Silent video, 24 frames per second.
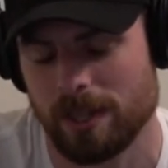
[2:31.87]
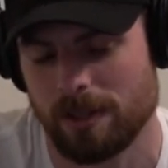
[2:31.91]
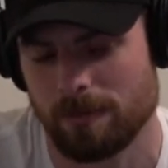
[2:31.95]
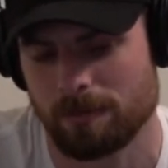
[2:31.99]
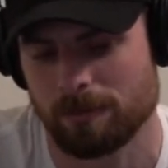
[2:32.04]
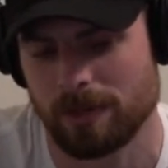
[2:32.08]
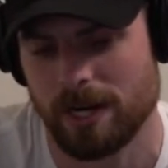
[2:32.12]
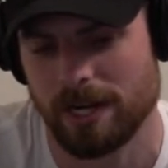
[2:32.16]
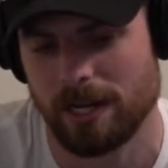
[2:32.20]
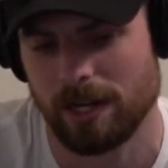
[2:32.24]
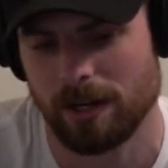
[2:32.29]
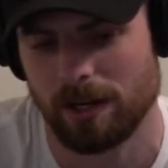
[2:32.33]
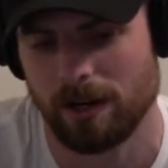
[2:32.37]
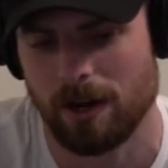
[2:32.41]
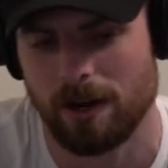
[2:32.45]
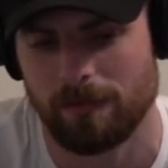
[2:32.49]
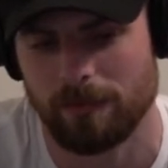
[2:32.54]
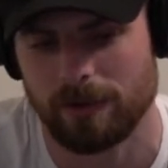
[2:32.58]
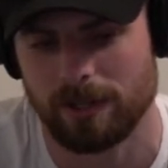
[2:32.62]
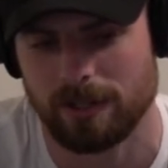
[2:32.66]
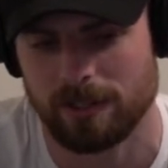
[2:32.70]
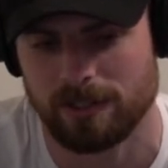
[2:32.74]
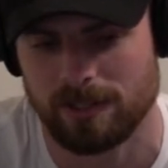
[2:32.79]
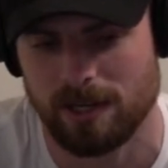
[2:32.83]
and then breaking it
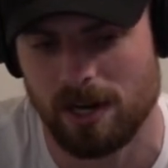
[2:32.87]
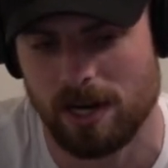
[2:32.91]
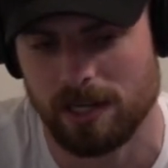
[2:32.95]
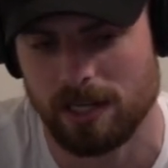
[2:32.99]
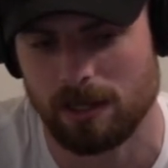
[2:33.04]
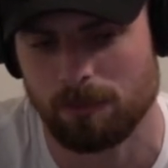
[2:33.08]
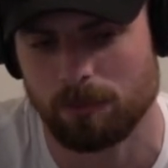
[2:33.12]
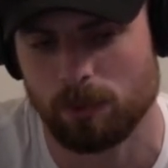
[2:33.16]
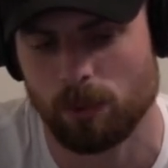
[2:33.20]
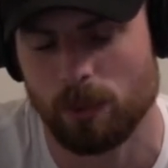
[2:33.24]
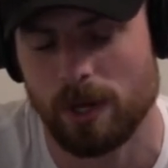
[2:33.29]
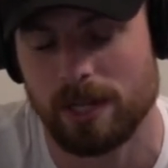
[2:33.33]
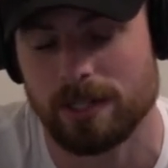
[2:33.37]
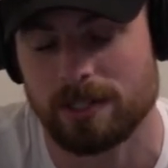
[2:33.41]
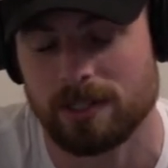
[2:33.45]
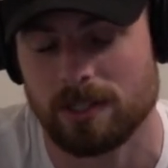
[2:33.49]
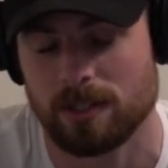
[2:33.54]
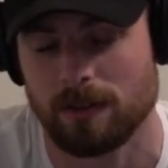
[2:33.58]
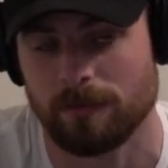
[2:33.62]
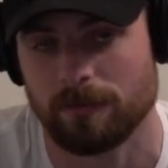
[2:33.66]
off into the talking points.